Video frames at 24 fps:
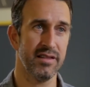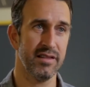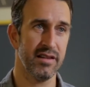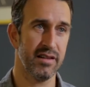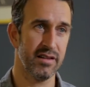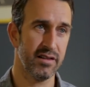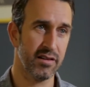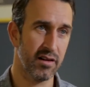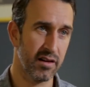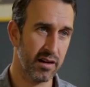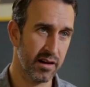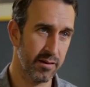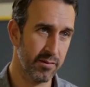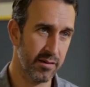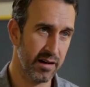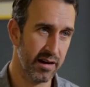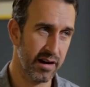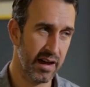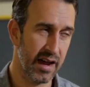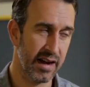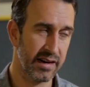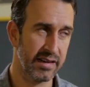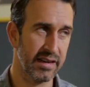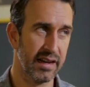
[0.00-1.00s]
and talking about
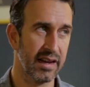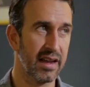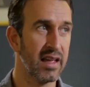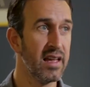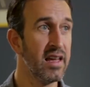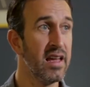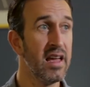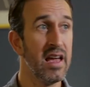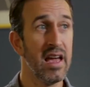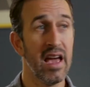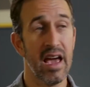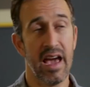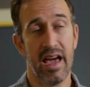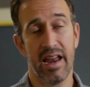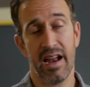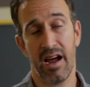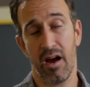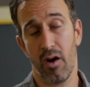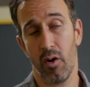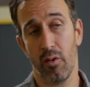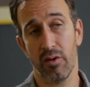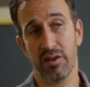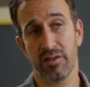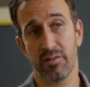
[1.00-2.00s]
acting. And I
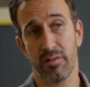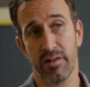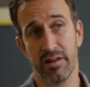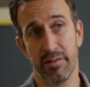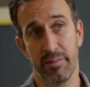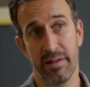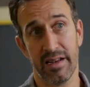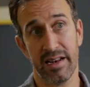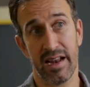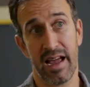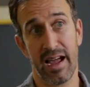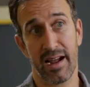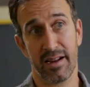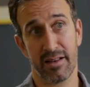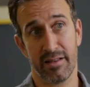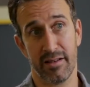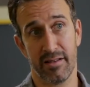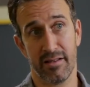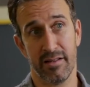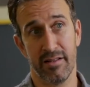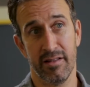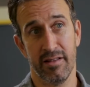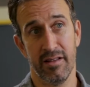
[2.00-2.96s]
always wanted to be an actor.